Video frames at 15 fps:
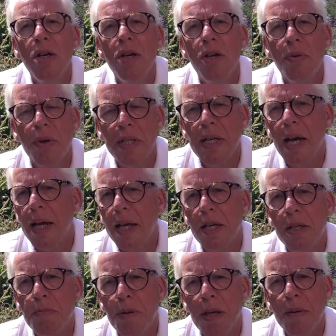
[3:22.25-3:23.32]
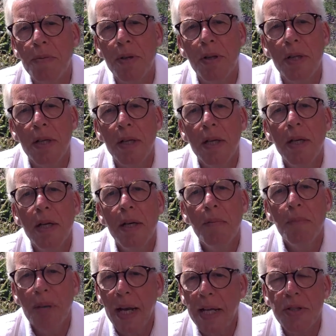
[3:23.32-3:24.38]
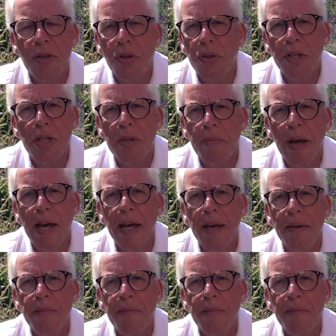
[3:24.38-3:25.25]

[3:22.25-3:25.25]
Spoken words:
who attack His people. But let's not despair.